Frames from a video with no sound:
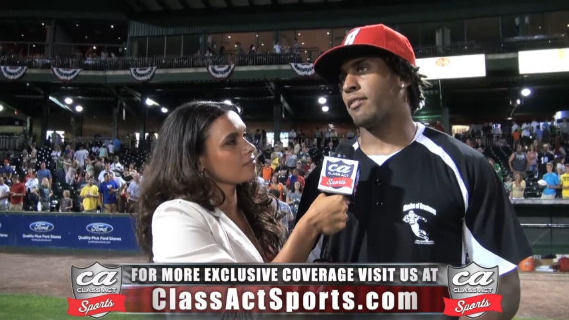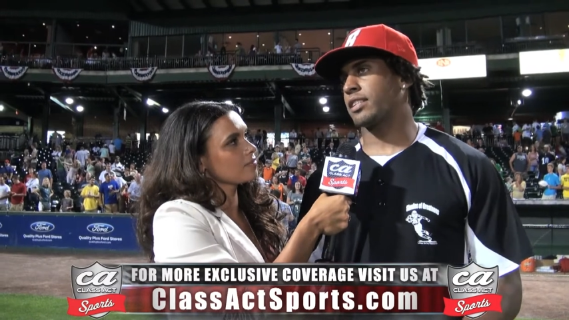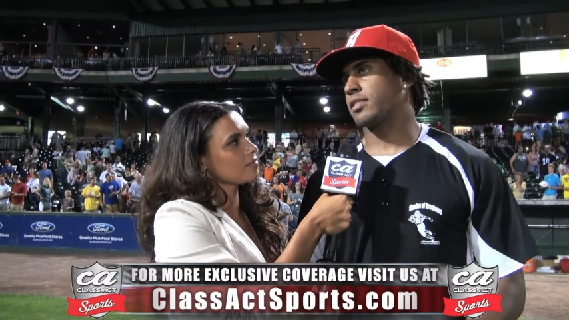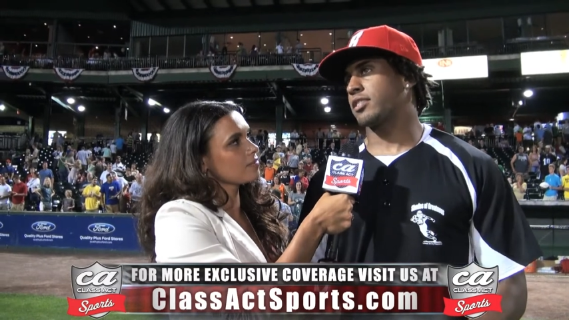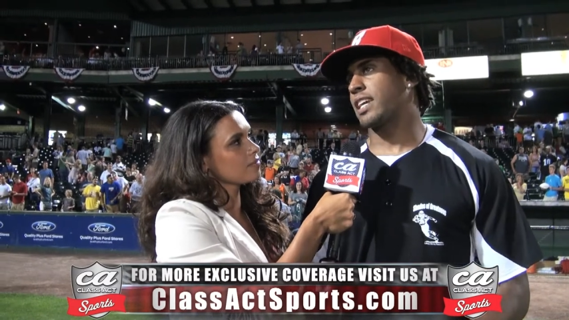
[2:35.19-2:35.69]
Speaker 1: I
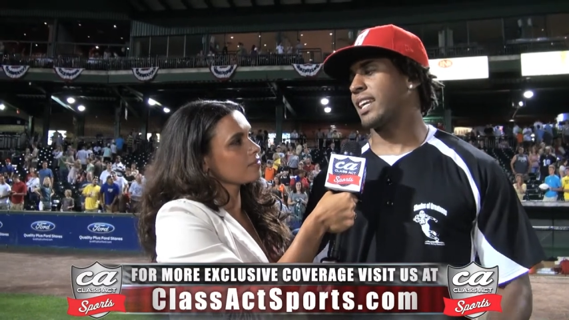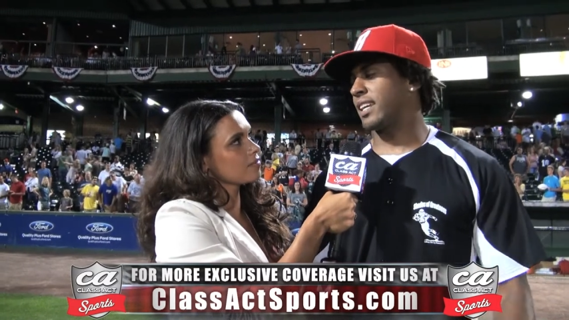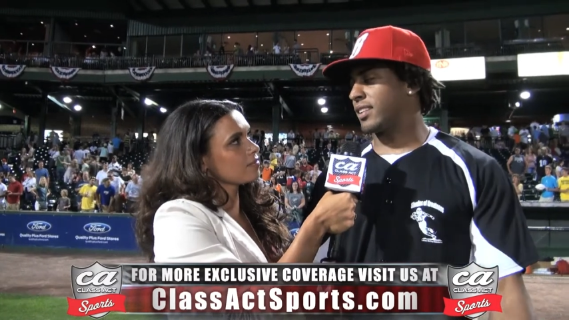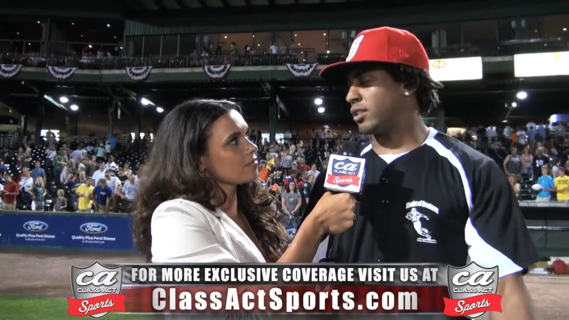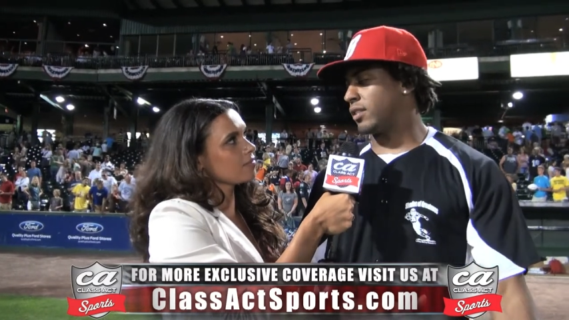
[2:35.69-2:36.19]
was trying to
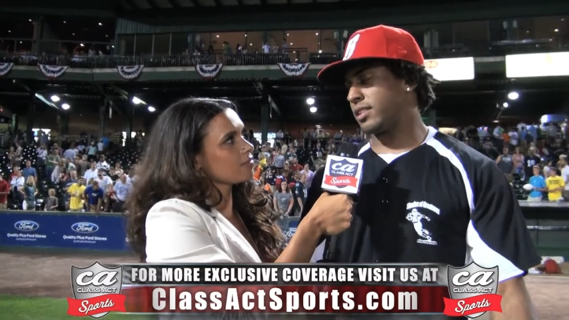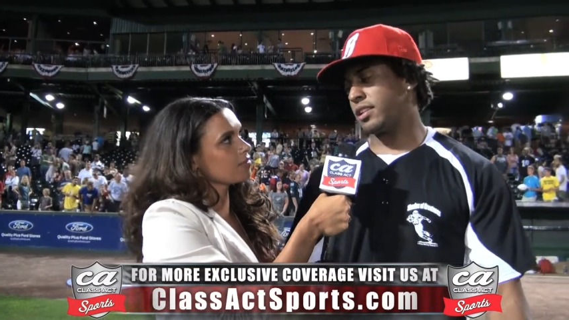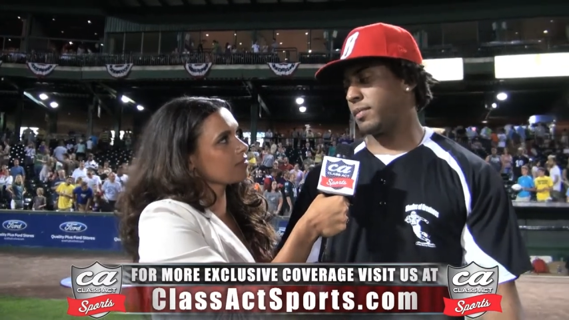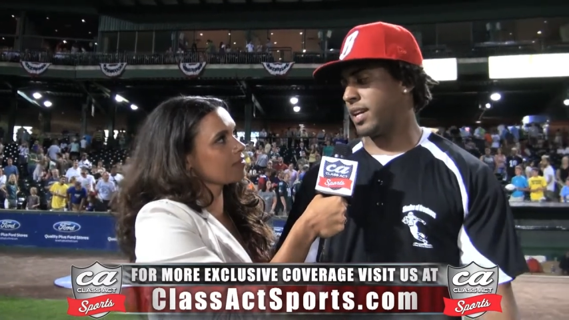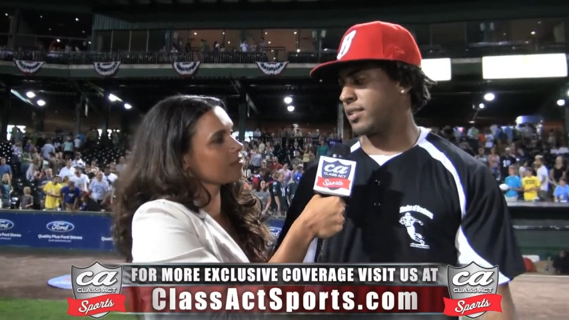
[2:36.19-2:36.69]
get to know the
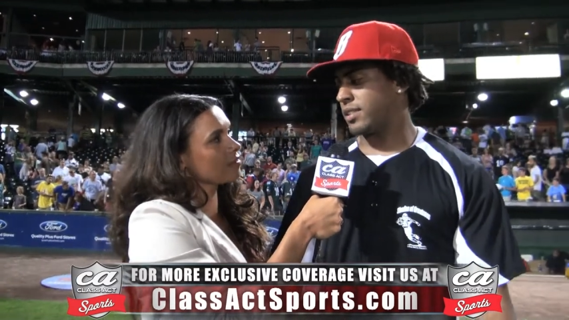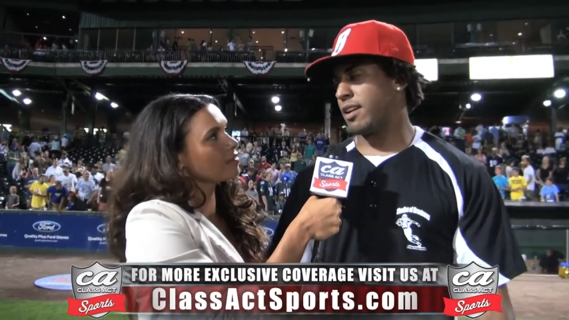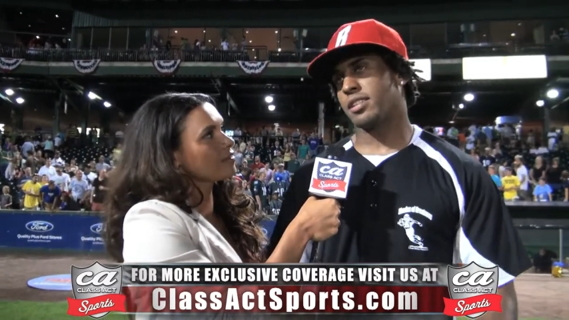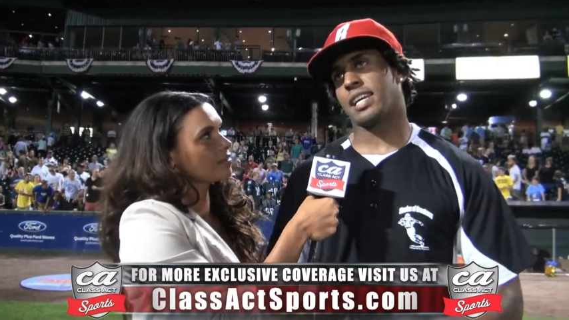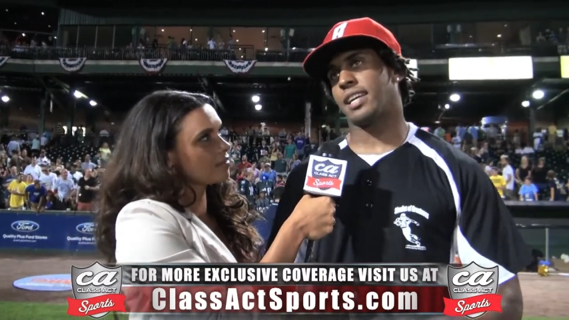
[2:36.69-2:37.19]
teammates, and
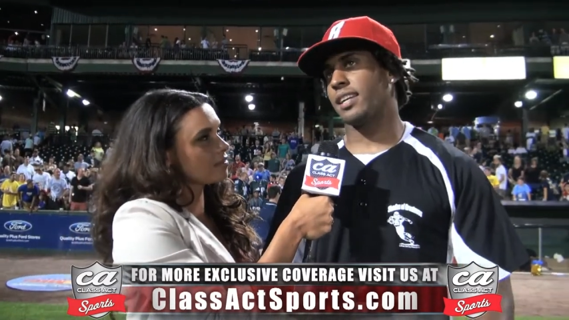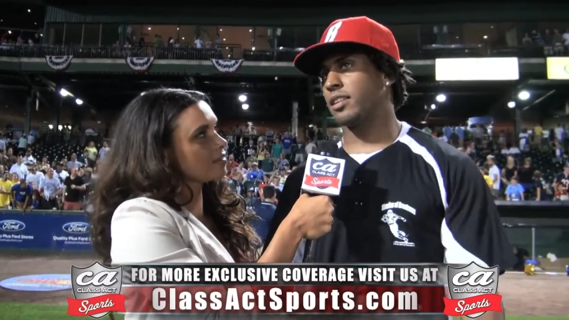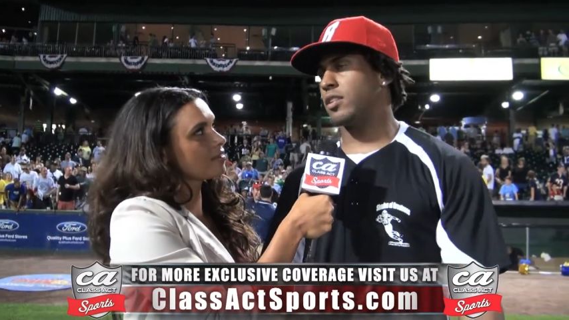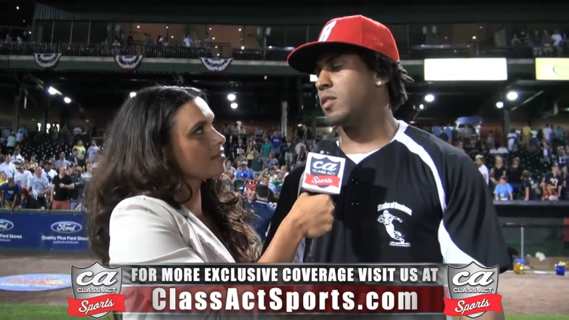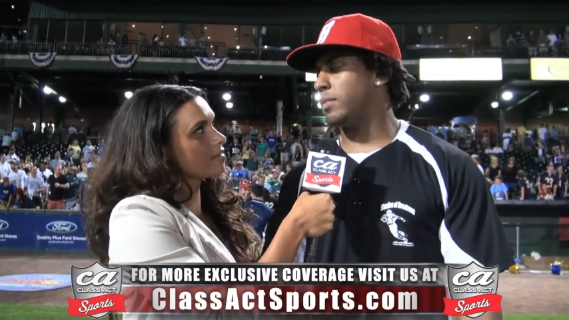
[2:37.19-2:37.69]
they was trying to get
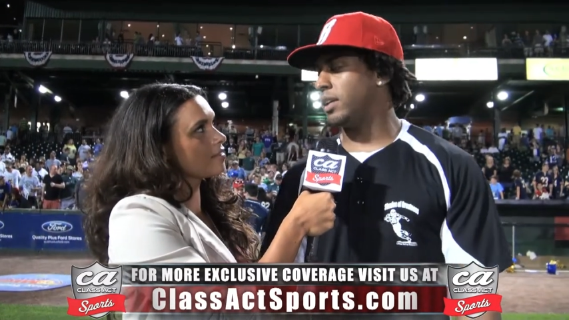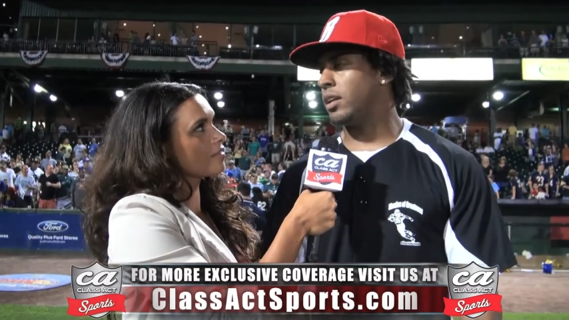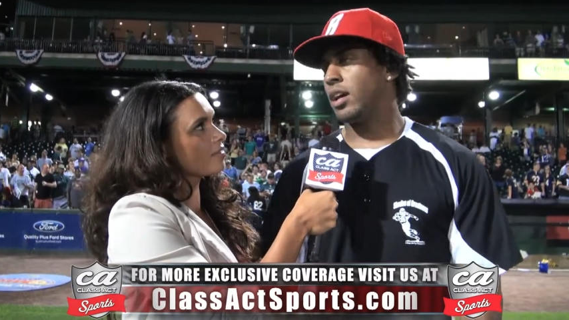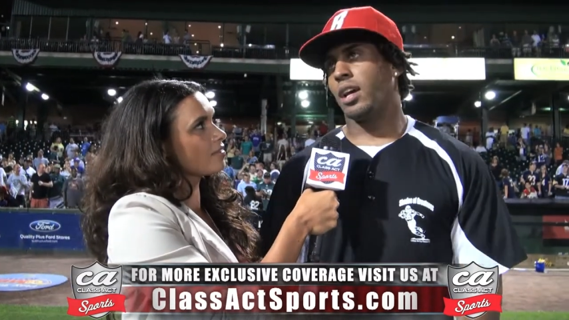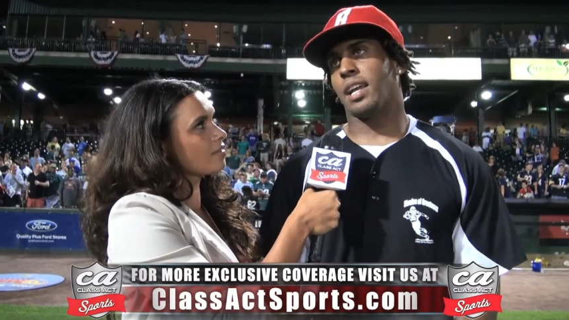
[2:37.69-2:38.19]
to know me.
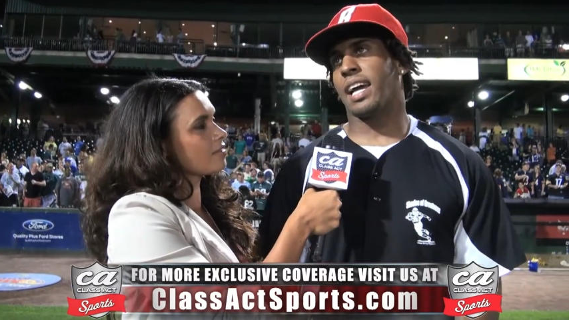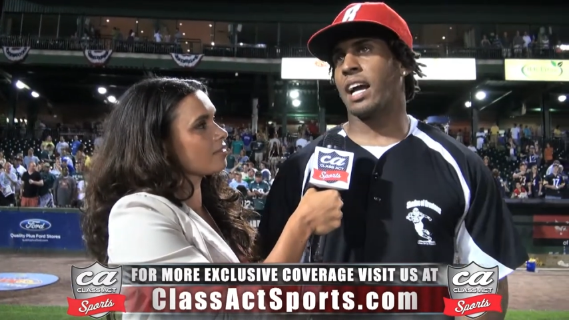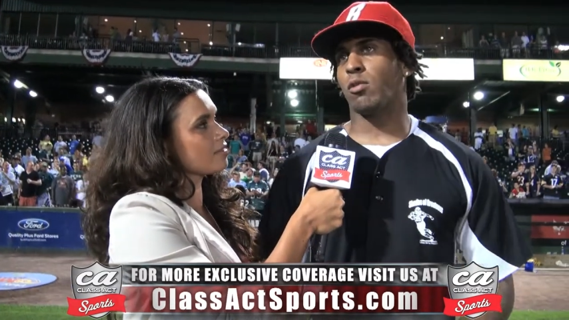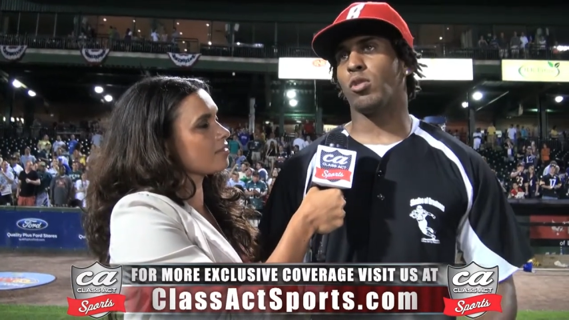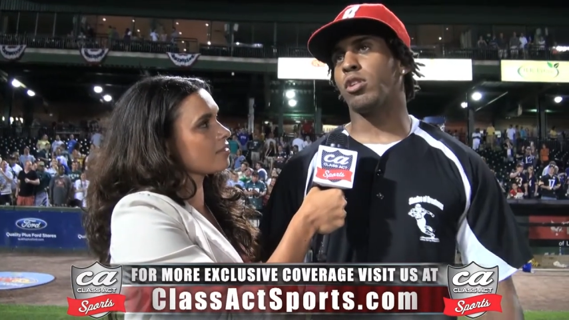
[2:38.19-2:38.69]
And I
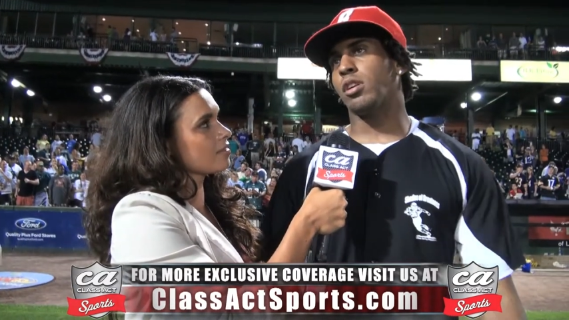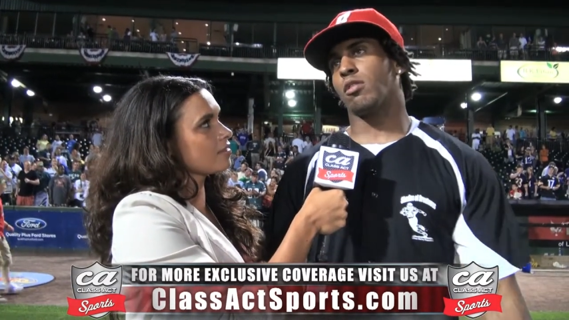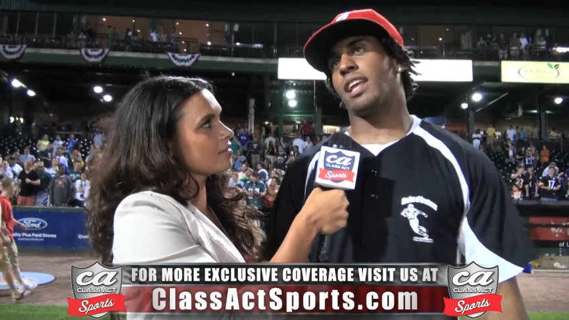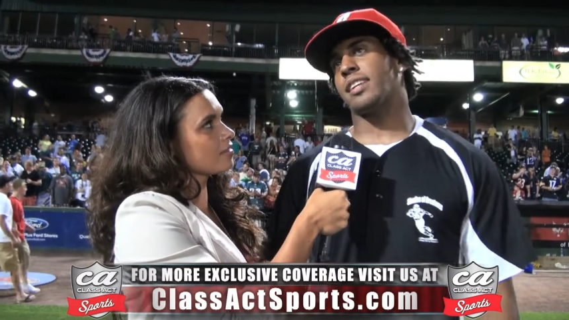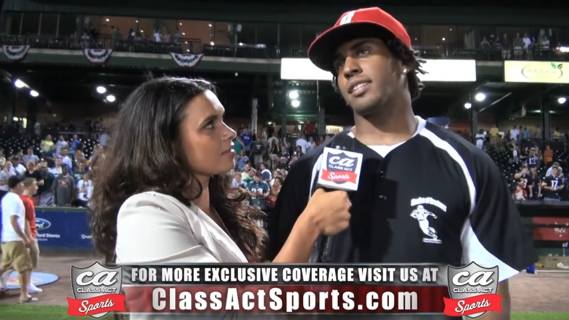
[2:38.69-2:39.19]
got a real good
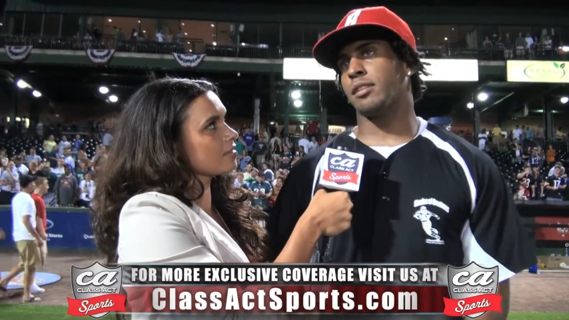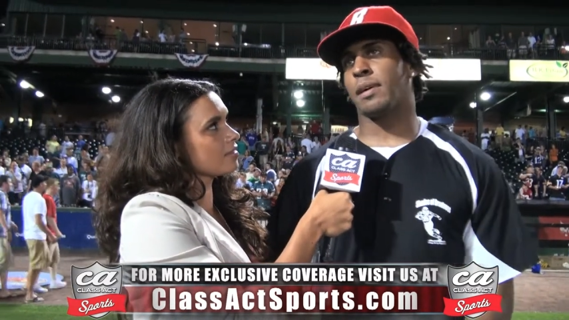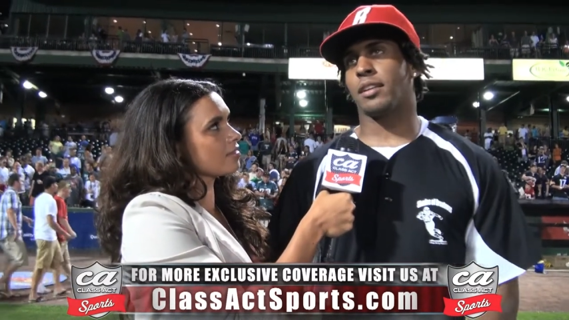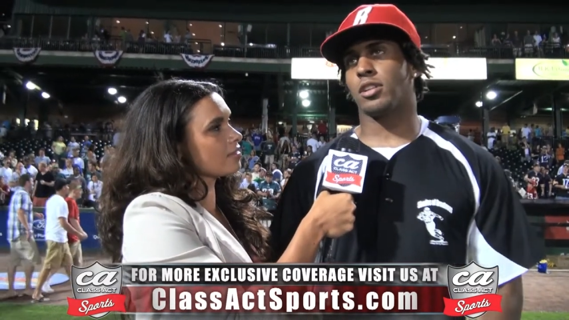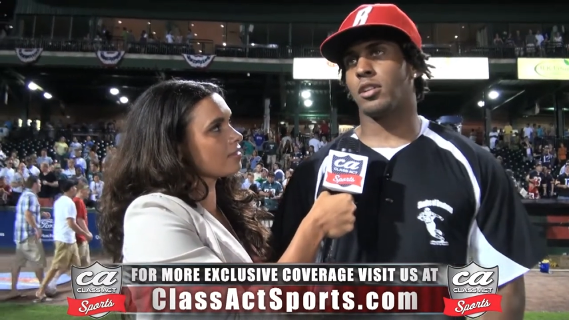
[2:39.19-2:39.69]
relationship out